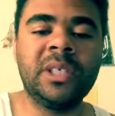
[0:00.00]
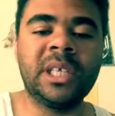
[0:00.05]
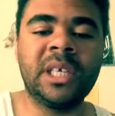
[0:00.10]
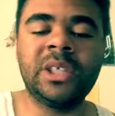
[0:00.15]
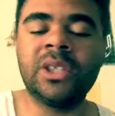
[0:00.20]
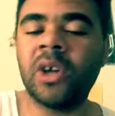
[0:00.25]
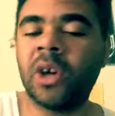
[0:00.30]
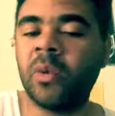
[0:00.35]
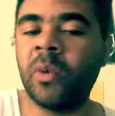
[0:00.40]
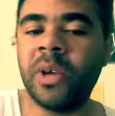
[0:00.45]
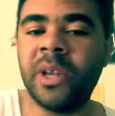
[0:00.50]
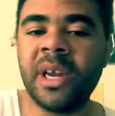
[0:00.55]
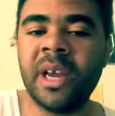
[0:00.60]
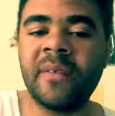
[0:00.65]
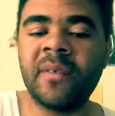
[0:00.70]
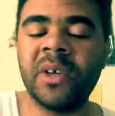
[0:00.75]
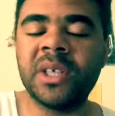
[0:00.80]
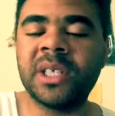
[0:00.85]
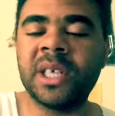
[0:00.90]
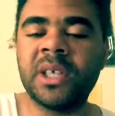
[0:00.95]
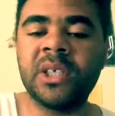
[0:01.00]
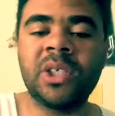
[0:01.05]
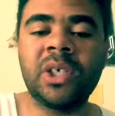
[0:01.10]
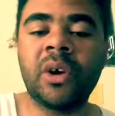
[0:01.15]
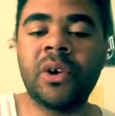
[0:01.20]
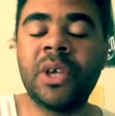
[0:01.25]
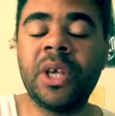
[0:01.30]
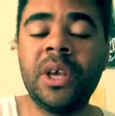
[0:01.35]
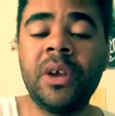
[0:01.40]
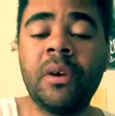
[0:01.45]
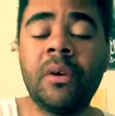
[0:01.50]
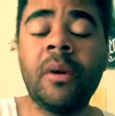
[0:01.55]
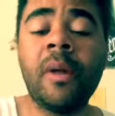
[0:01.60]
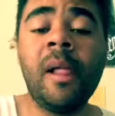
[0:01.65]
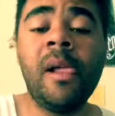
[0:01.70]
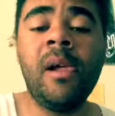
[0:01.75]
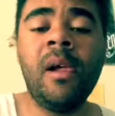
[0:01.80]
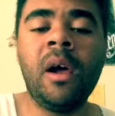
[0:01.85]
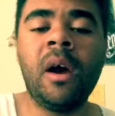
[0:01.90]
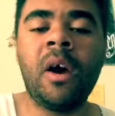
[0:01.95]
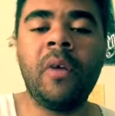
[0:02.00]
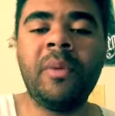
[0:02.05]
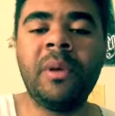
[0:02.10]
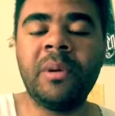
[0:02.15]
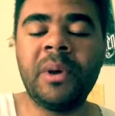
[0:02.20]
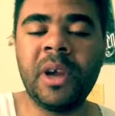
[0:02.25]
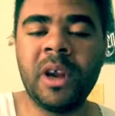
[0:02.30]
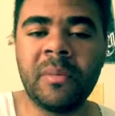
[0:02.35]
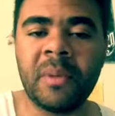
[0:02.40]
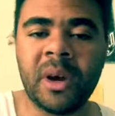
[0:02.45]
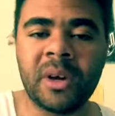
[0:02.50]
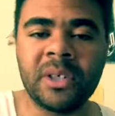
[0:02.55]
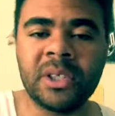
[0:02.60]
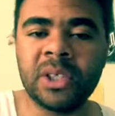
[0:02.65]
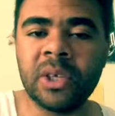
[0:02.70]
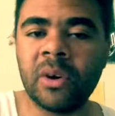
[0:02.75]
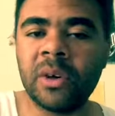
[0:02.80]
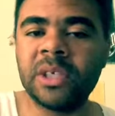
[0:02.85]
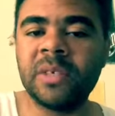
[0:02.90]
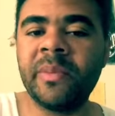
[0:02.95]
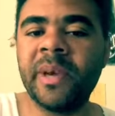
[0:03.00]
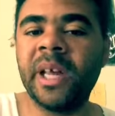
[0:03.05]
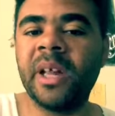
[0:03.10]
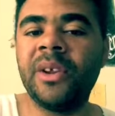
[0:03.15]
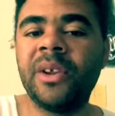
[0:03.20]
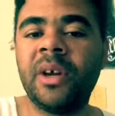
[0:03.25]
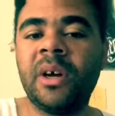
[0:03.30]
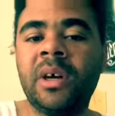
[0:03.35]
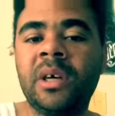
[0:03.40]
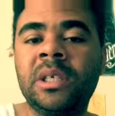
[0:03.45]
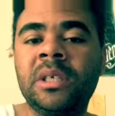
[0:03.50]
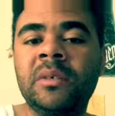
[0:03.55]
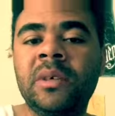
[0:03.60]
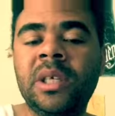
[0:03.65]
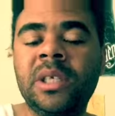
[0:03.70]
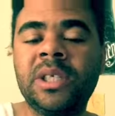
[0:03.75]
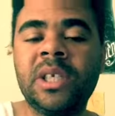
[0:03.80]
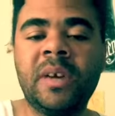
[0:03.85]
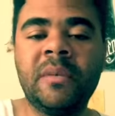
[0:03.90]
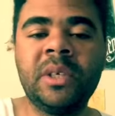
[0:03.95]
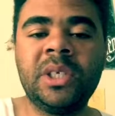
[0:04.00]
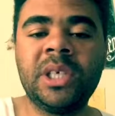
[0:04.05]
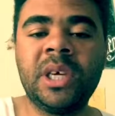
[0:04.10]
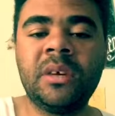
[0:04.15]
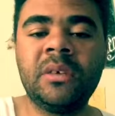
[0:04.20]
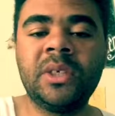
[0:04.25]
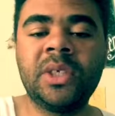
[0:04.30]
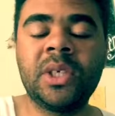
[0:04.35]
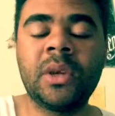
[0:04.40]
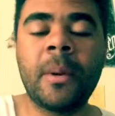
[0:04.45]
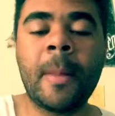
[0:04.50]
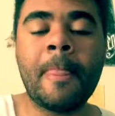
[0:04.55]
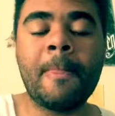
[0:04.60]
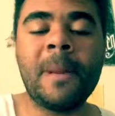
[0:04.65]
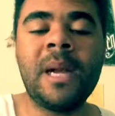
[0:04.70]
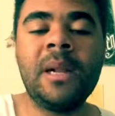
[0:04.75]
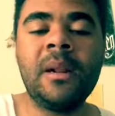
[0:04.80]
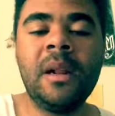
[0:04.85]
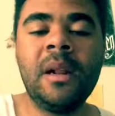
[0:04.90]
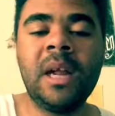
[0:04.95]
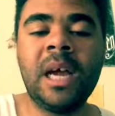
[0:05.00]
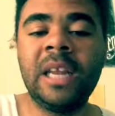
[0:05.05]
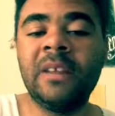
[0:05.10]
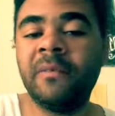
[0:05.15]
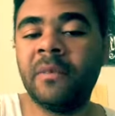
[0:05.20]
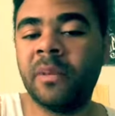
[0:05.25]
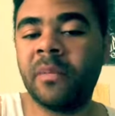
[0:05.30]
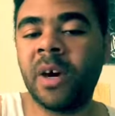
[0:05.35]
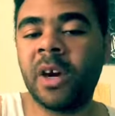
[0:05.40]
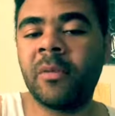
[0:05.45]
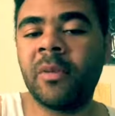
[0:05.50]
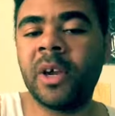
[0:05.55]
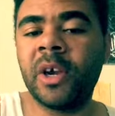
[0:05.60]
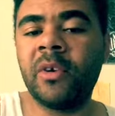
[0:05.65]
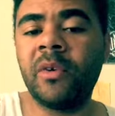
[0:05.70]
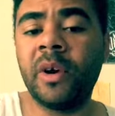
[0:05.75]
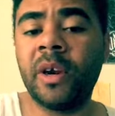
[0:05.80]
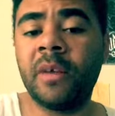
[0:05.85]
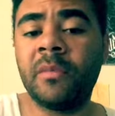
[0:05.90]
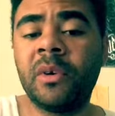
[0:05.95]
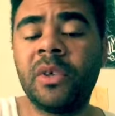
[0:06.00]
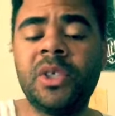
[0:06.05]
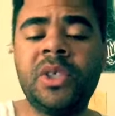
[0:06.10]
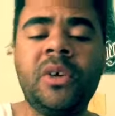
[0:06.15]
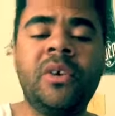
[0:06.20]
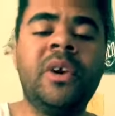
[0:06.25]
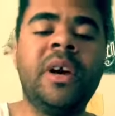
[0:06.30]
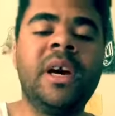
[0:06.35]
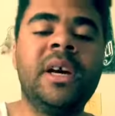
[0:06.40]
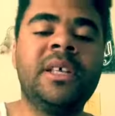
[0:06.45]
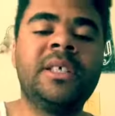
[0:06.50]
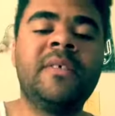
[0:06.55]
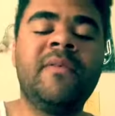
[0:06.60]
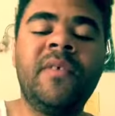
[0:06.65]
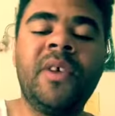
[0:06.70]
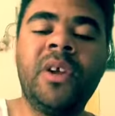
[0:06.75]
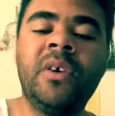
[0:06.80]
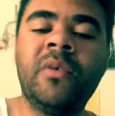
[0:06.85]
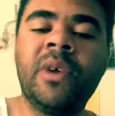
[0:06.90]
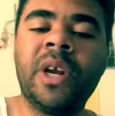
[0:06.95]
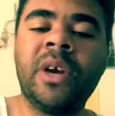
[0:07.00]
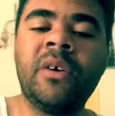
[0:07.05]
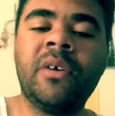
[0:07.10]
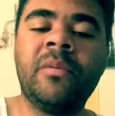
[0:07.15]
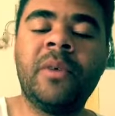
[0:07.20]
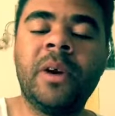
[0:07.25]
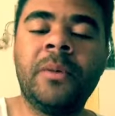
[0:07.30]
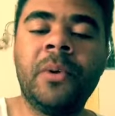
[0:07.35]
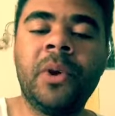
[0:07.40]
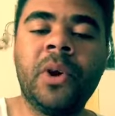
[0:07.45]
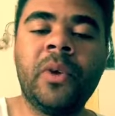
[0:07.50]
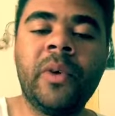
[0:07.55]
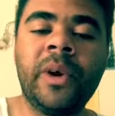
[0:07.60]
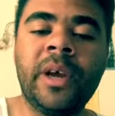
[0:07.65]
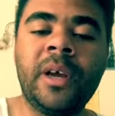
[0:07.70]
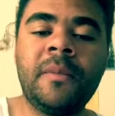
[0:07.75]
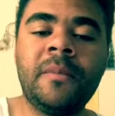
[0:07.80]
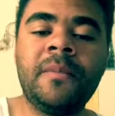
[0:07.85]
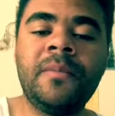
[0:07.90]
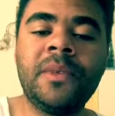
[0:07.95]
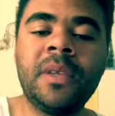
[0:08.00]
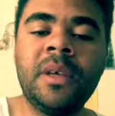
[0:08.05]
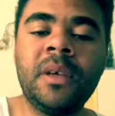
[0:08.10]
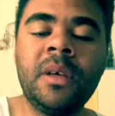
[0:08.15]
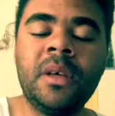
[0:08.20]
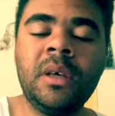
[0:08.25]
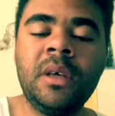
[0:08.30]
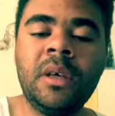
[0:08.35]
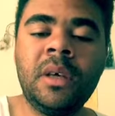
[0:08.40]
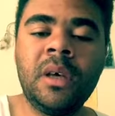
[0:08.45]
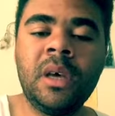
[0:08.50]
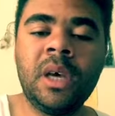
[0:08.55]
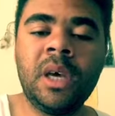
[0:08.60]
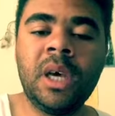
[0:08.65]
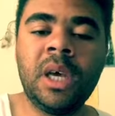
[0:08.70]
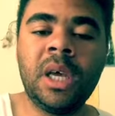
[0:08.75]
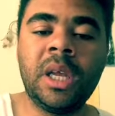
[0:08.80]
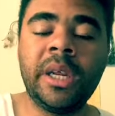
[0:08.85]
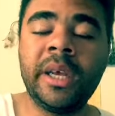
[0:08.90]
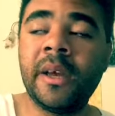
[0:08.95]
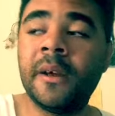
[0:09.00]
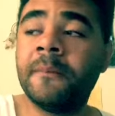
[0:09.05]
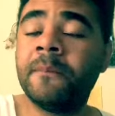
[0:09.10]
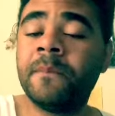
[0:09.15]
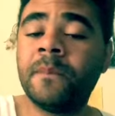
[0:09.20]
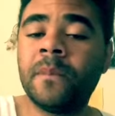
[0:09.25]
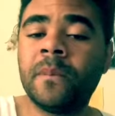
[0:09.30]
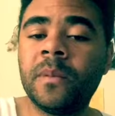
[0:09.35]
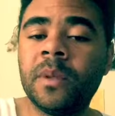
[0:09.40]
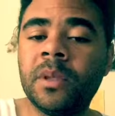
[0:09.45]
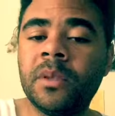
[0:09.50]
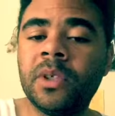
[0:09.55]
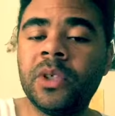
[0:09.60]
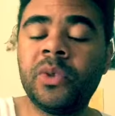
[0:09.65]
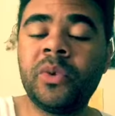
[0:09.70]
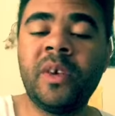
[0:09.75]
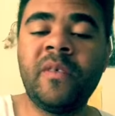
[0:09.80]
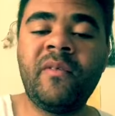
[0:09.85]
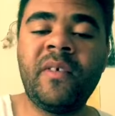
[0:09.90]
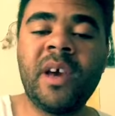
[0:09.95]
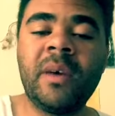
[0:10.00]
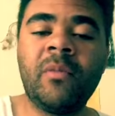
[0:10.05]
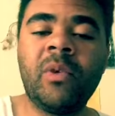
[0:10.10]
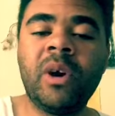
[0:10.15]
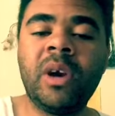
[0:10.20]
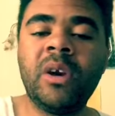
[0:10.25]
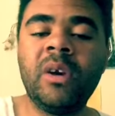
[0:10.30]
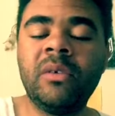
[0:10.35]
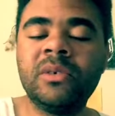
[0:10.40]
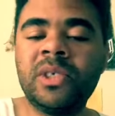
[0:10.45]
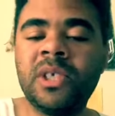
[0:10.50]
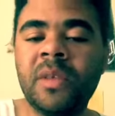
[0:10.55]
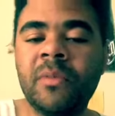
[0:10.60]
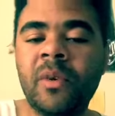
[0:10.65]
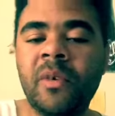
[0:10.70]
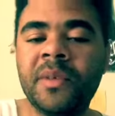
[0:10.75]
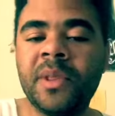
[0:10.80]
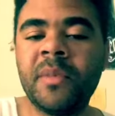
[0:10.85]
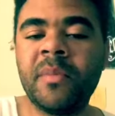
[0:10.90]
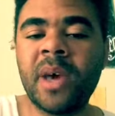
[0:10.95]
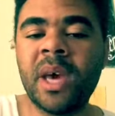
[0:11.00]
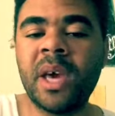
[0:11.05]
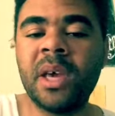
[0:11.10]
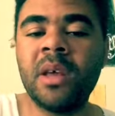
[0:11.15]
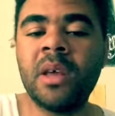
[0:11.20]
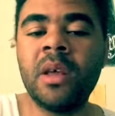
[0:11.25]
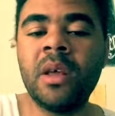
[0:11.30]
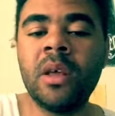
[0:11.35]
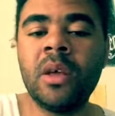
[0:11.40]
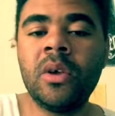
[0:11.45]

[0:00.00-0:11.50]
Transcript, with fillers: It's like Shark Week never ends. Like Shark Year. All people care about is sharks megalodon, Discovery Channel. So, I live in the Monterey Bay Aquarium. I'll show you guys a video when I go to the Monterey Bay Aquarium. And yeah, extreme fanboy. Go see the movie The Meg.